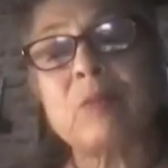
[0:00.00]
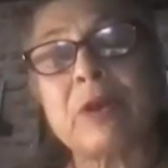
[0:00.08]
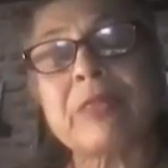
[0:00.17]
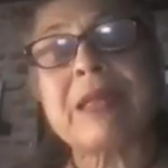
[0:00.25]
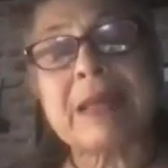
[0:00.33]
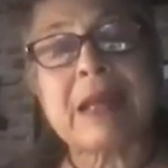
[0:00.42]
We're
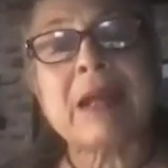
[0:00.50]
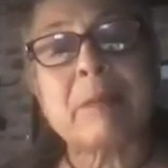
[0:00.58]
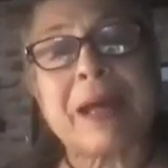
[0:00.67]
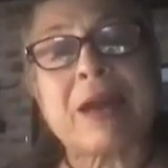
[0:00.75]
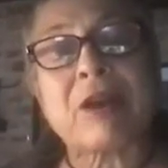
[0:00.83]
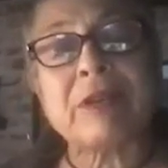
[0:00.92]
thinking
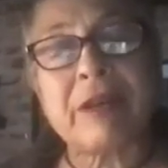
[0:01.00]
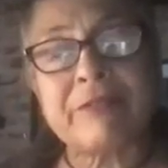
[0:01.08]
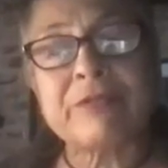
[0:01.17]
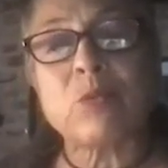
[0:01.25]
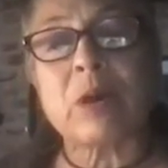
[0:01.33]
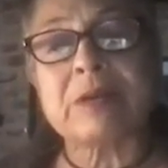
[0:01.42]
about our
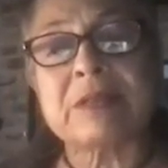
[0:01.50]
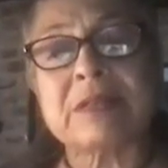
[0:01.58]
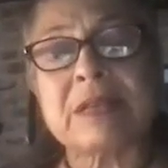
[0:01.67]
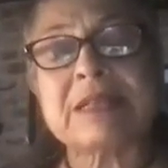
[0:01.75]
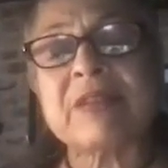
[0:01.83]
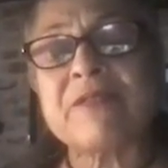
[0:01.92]
loved ones.
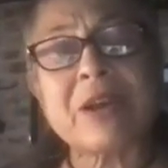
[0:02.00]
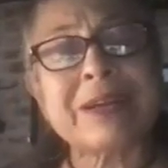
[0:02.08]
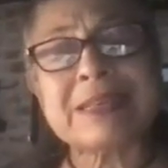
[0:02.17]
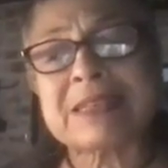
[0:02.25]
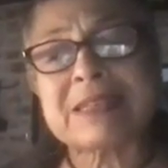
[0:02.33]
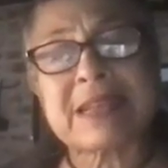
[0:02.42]
It's a
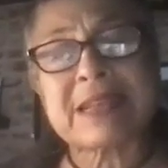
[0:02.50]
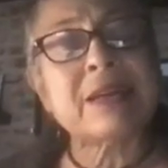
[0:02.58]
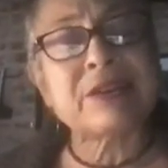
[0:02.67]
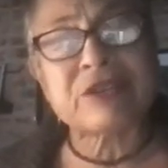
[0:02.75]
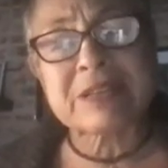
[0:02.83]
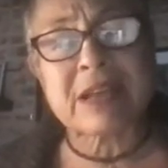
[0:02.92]
very
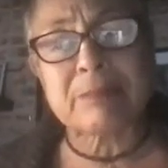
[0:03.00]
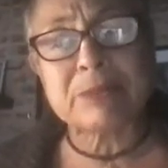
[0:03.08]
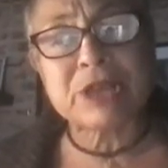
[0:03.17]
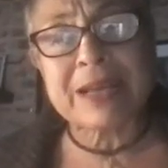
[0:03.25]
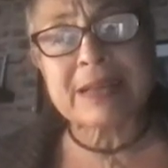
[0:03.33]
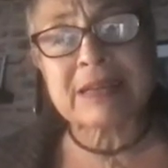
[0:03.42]
tender
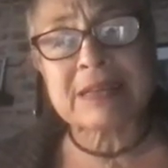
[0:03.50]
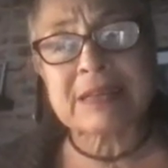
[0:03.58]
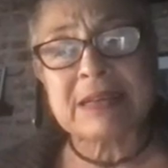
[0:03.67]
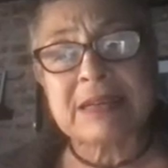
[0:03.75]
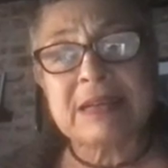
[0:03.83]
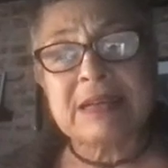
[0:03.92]
subject.
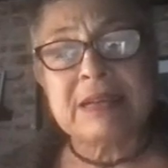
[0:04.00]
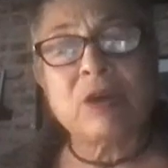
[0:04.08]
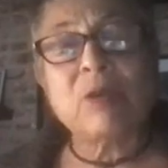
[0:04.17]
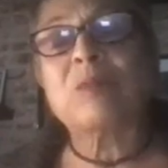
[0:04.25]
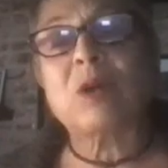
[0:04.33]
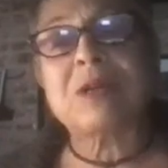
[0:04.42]
No
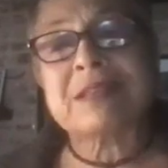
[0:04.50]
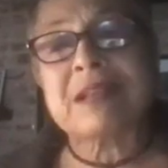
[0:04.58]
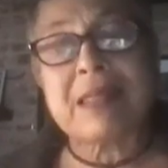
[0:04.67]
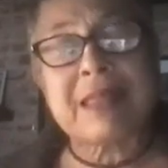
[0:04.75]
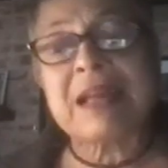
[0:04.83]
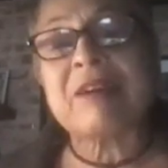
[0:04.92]
one wants to
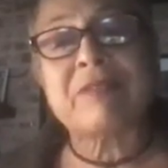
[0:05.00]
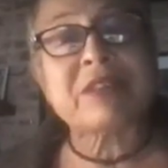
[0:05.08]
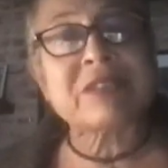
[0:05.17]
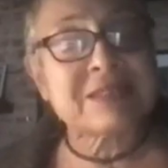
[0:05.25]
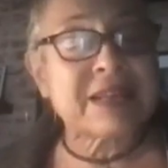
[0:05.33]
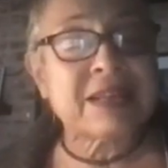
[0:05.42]
think of
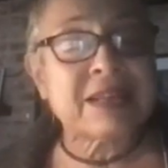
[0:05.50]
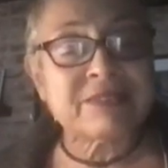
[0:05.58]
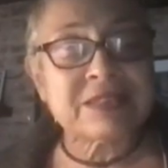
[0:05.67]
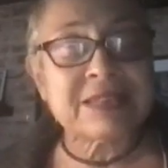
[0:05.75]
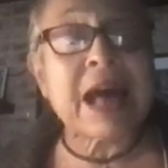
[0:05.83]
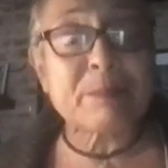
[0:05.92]

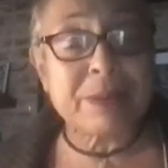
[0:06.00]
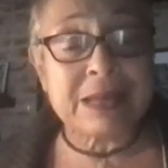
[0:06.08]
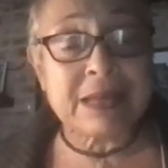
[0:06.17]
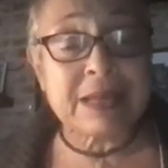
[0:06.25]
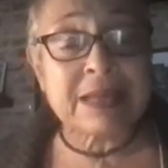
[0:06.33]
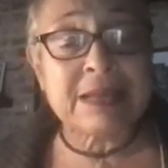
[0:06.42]
ourselves not
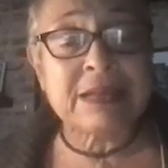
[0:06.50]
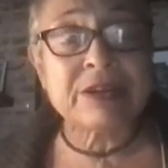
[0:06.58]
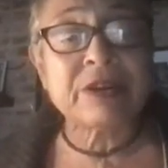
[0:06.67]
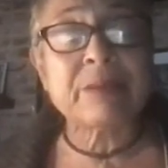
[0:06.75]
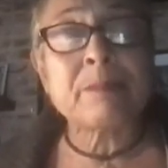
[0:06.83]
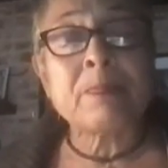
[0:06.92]
being
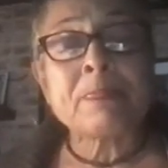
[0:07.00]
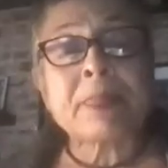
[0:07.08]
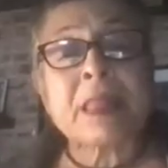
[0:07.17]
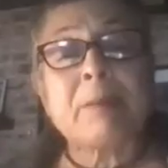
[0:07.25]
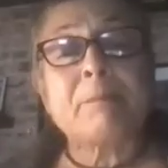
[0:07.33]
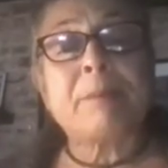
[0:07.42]
here.
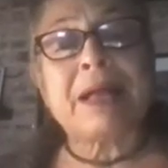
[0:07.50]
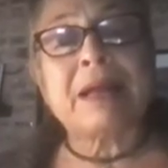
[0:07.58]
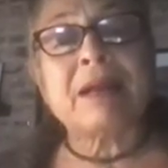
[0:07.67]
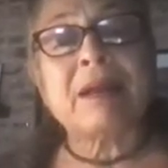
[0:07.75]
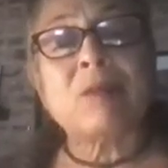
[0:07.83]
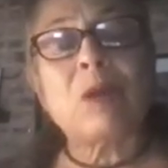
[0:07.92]
But
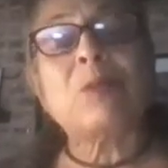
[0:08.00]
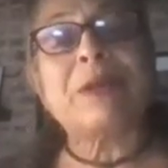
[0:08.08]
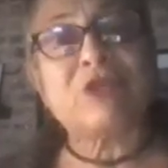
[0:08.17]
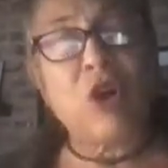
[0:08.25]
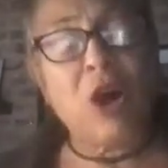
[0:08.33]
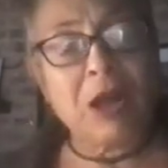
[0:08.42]
when we
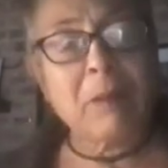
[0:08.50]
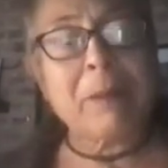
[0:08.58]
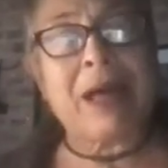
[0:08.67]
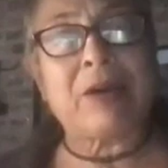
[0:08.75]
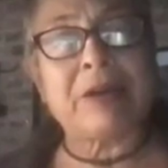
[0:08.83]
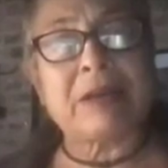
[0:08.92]
talk
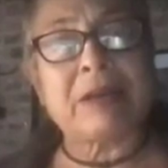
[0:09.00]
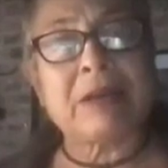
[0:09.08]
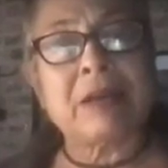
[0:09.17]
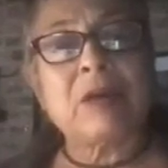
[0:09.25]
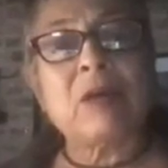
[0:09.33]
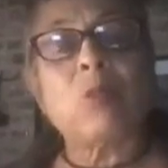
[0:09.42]
about it,
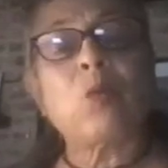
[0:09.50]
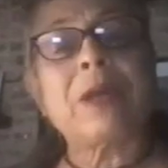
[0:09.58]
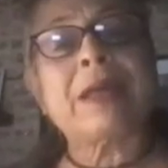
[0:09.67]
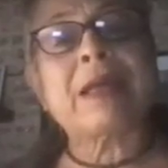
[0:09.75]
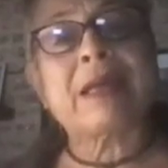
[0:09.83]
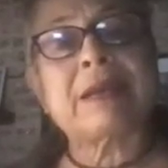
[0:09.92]
we
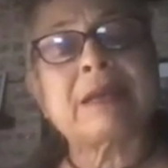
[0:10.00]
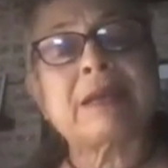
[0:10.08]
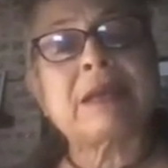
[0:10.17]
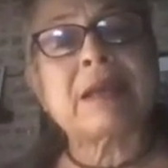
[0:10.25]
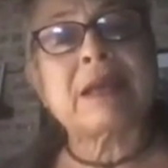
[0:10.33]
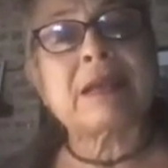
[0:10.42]

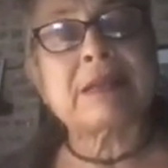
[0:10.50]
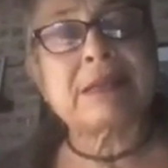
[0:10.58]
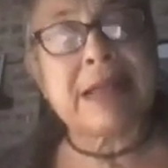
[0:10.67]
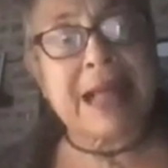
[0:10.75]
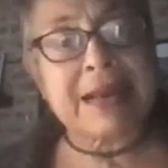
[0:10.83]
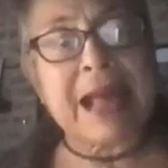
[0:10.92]
can
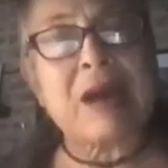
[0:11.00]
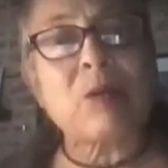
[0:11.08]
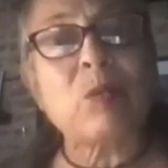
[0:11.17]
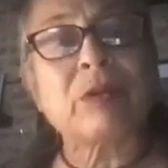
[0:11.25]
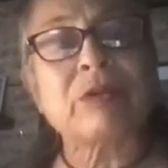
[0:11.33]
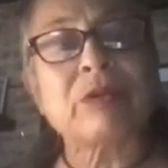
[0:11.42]
let
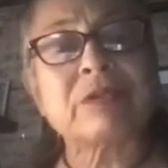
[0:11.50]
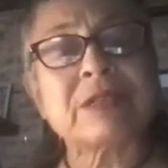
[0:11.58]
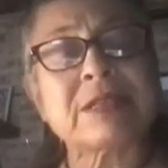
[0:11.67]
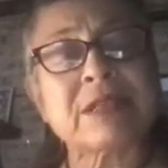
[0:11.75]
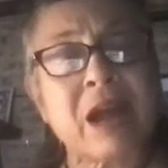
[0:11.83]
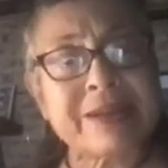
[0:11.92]
our
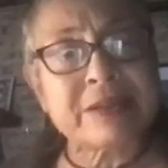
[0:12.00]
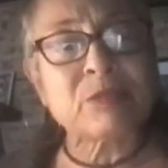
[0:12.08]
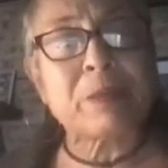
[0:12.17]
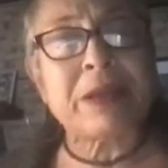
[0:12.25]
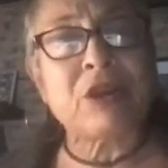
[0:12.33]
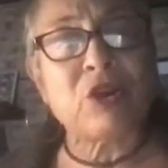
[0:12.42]
desires
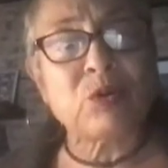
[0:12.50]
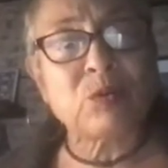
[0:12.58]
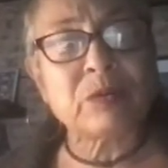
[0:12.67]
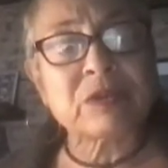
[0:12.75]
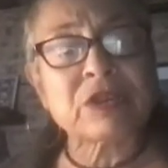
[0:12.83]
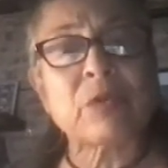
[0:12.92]
be
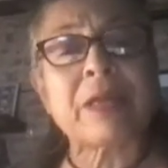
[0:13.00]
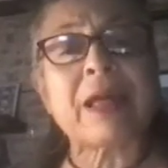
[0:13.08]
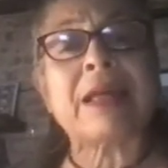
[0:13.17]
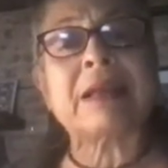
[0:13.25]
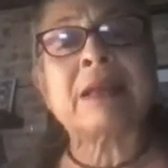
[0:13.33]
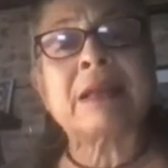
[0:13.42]
known, so
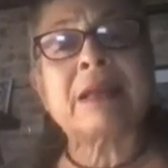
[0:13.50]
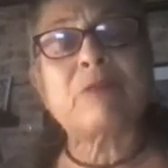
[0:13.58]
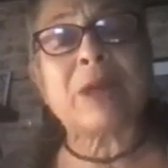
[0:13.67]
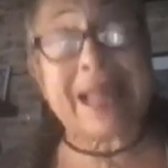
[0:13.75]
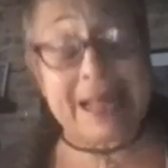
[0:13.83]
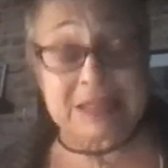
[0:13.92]
that if we
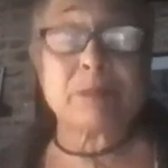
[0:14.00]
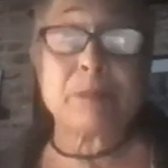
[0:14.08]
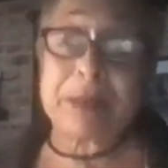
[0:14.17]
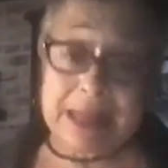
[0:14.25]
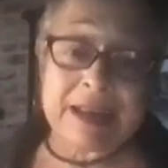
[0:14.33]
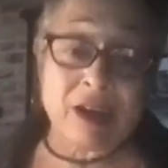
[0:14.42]
can't
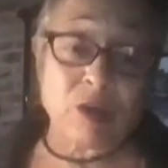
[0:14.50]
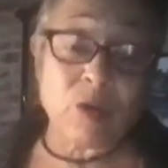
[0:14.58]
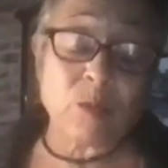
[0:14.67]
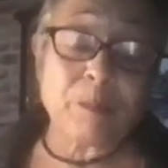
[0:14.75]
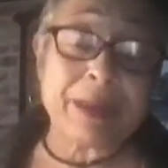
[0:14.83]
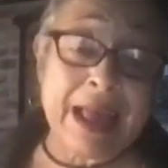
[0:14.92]
speak in our
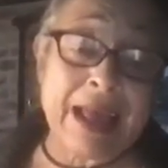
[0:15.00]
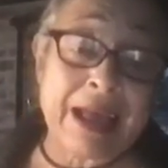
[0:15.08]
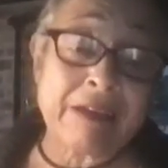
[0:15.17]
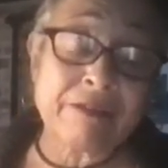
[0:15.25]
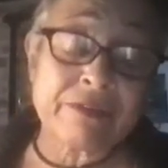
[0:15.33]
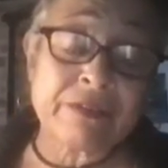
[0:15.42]
own behalf,